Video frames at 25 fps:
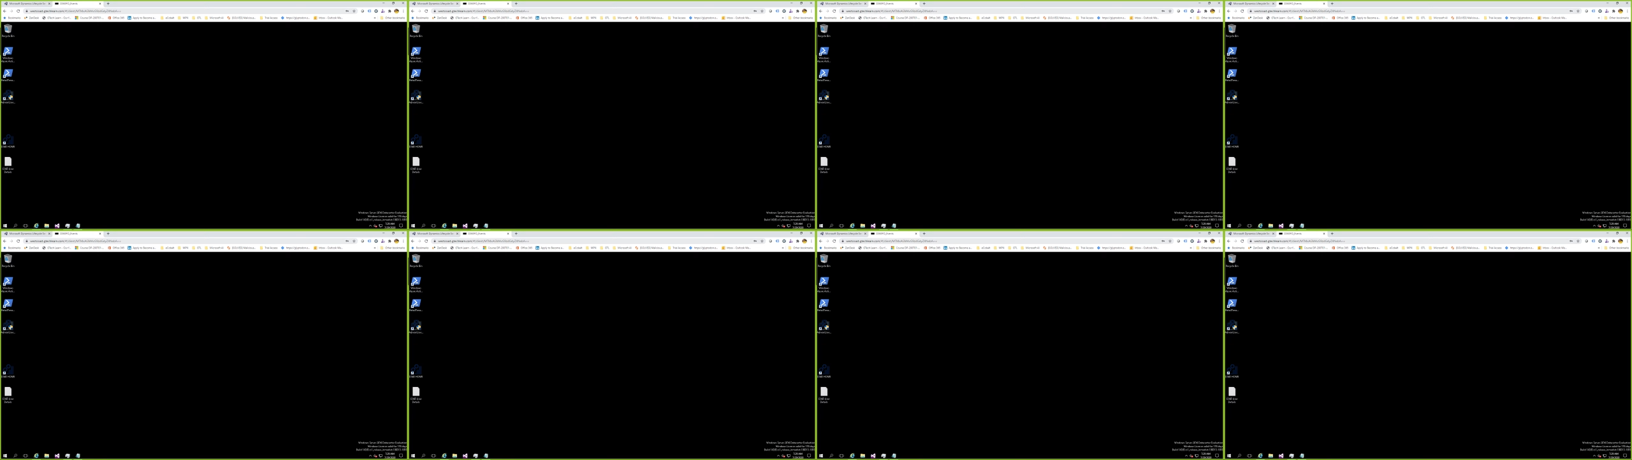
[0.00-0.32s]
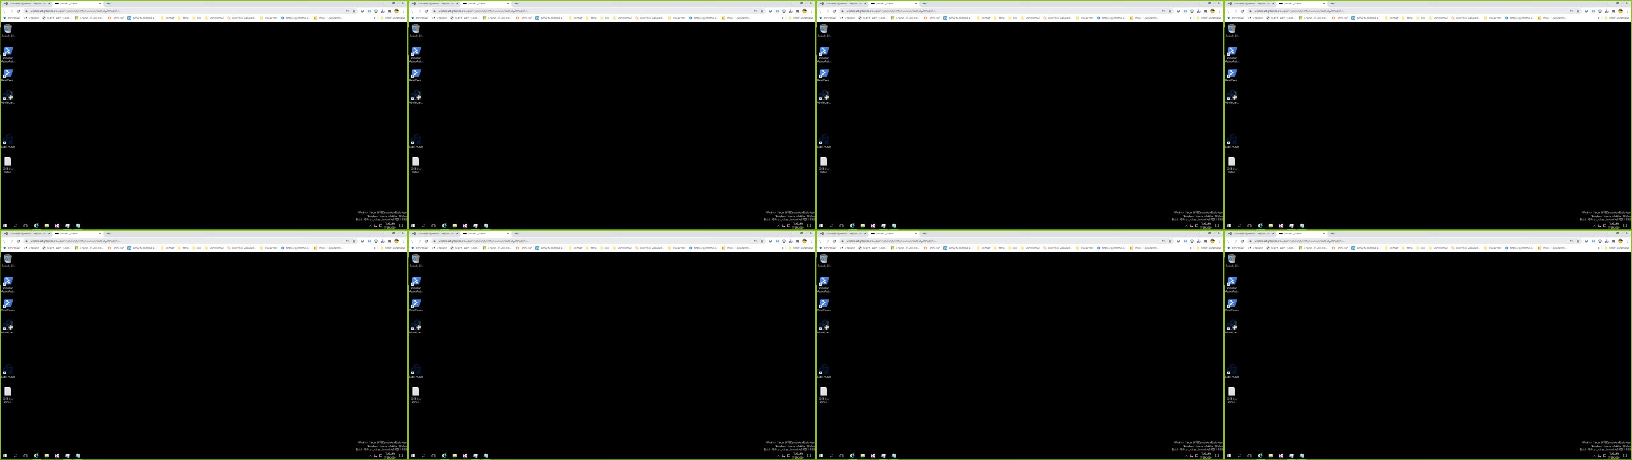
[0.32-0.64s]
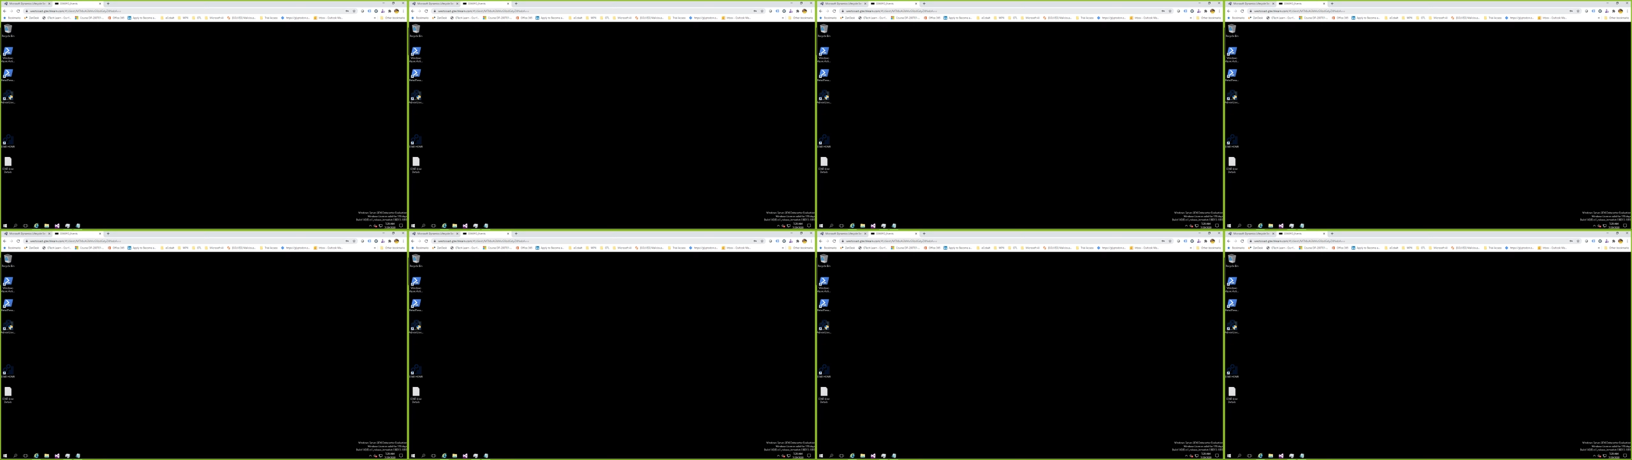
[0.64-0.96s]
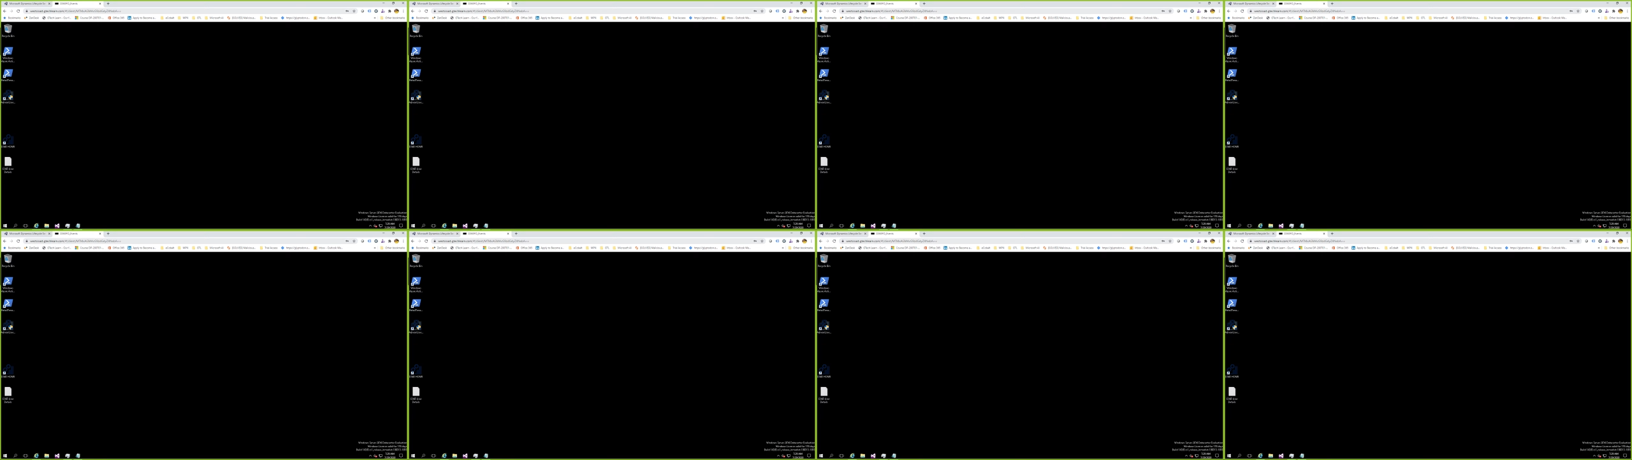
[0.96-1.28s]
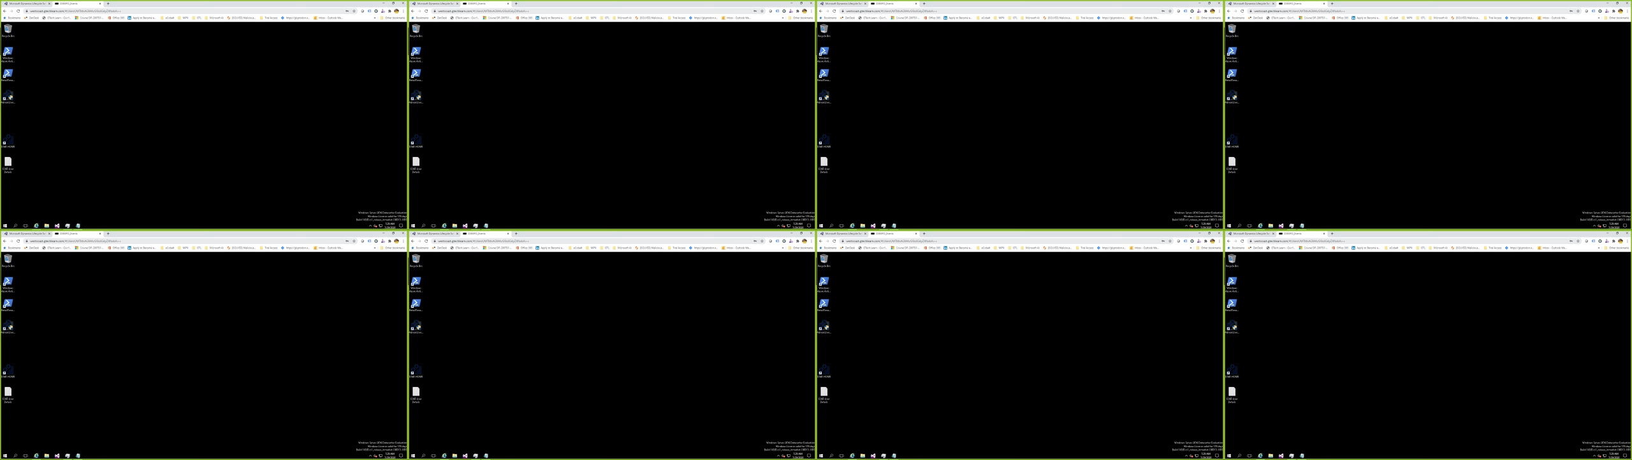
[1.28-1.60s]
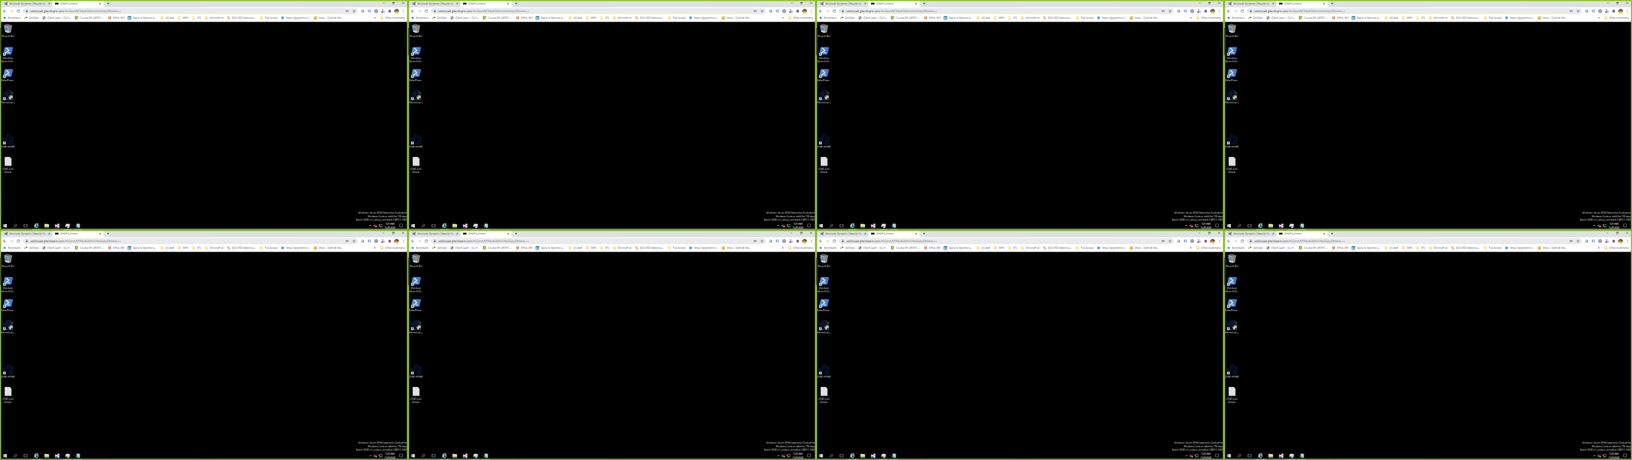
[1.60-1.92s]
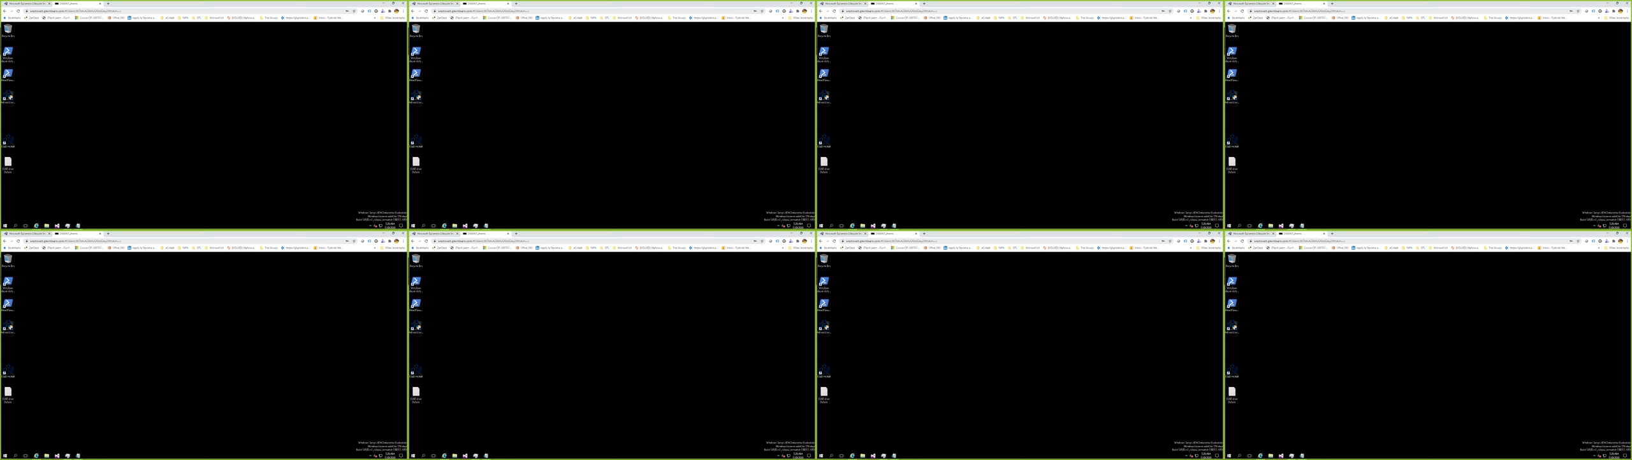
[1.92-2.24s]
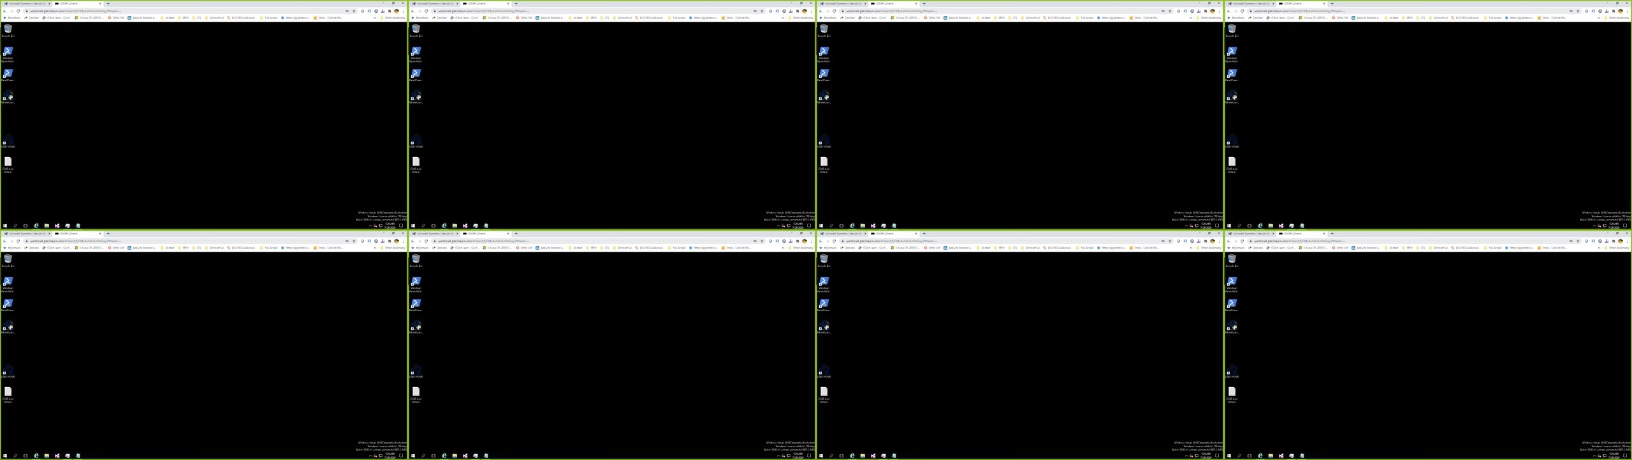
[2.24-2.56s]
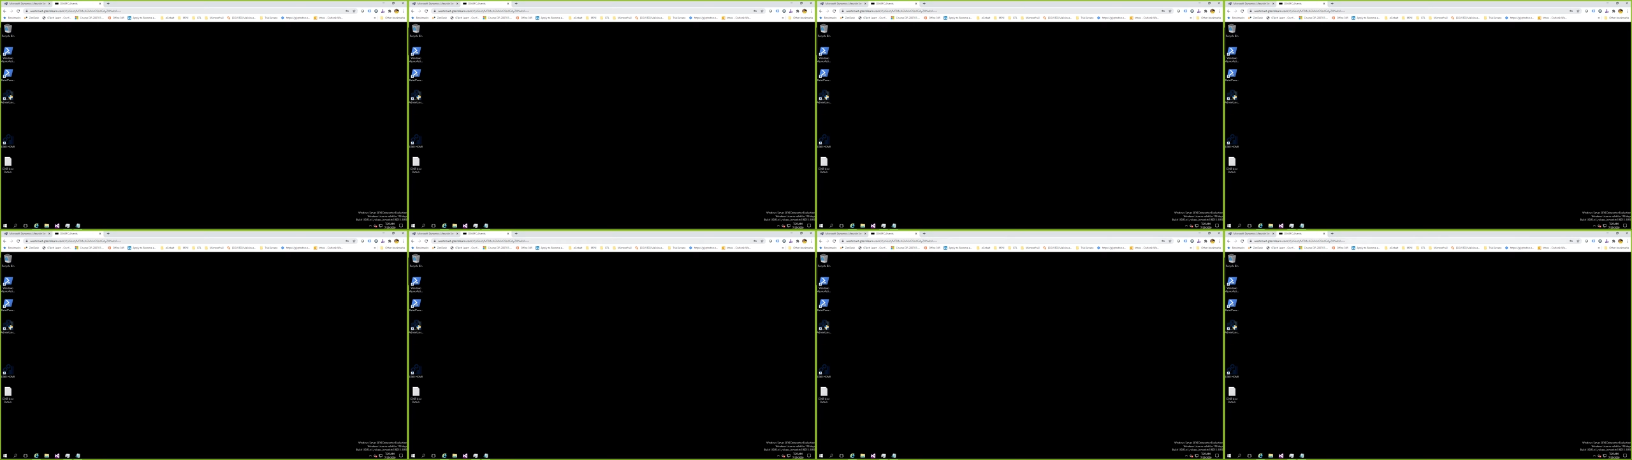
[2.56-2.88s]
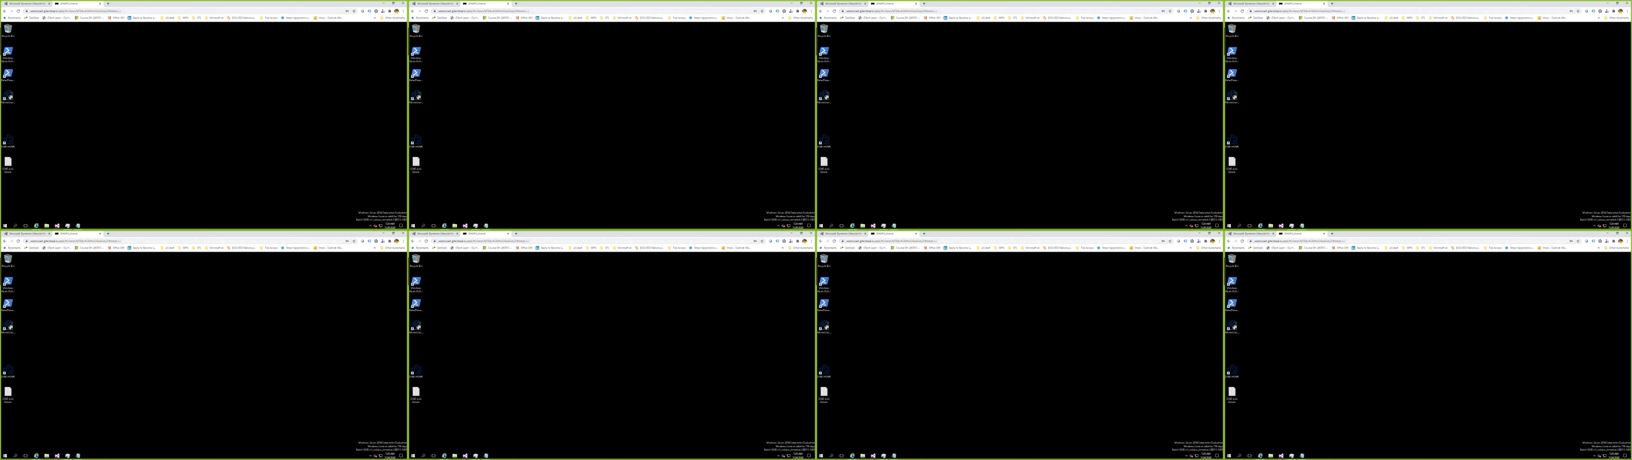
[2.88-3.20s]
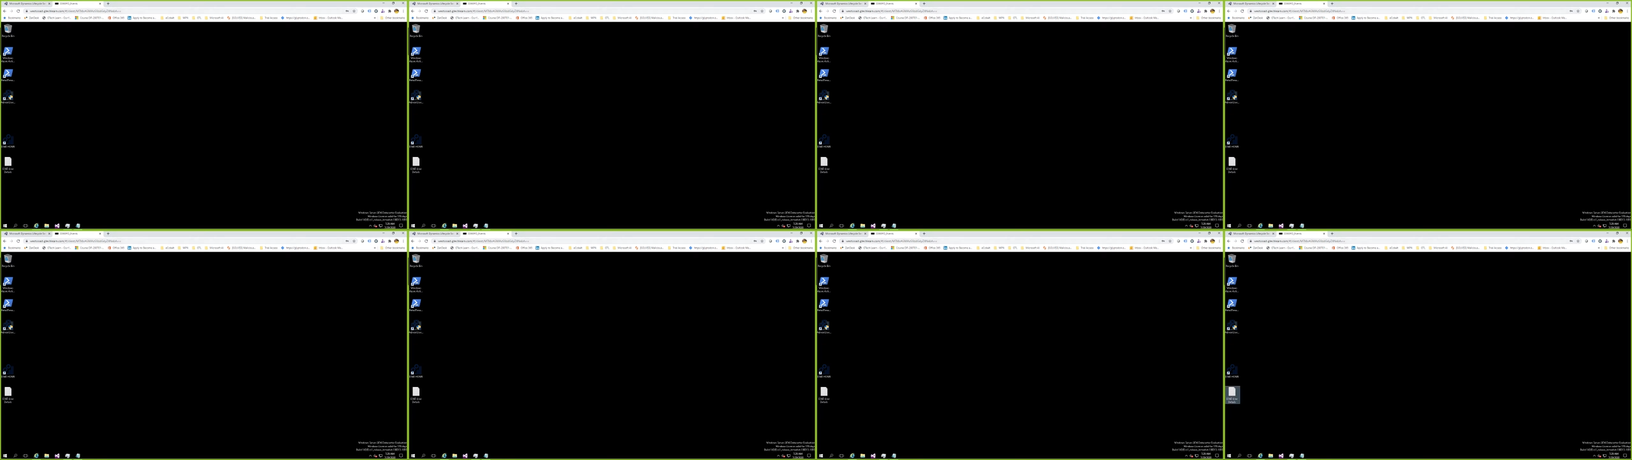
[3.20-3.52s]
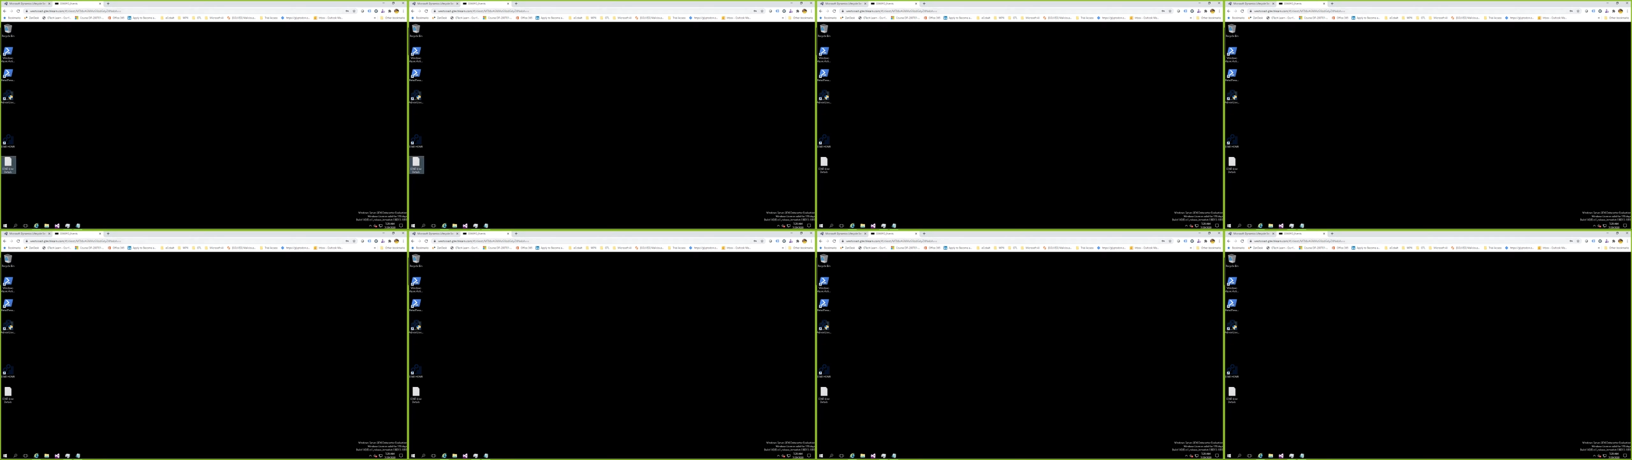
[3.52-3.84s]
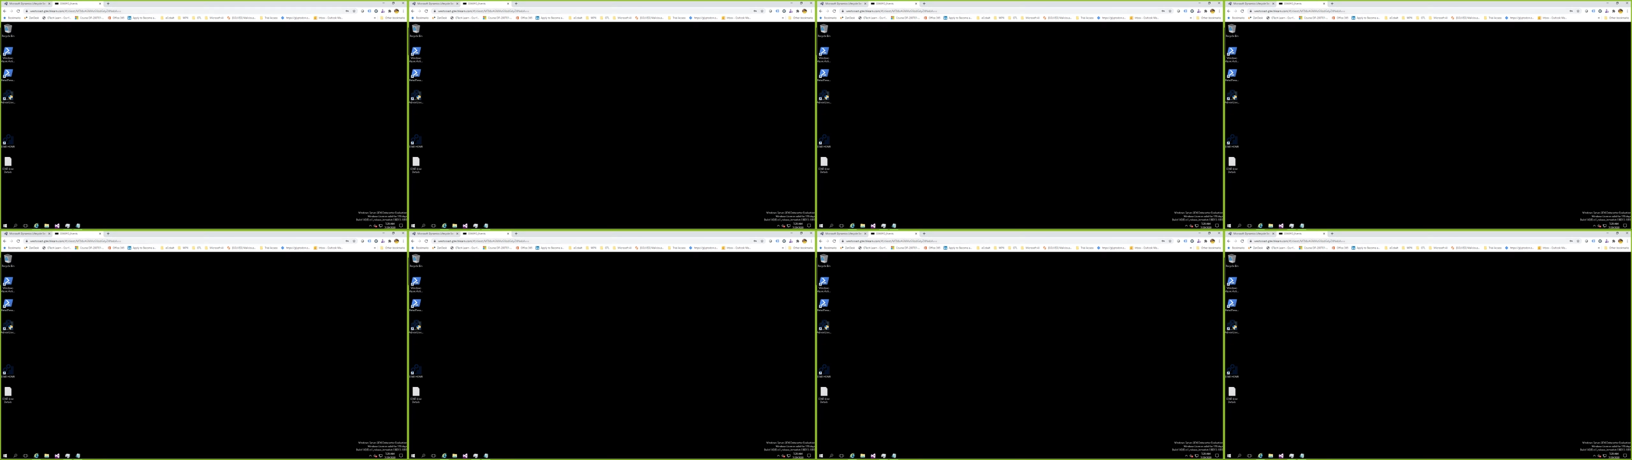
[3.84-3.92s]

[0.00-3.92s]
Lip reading: (no speaker visible)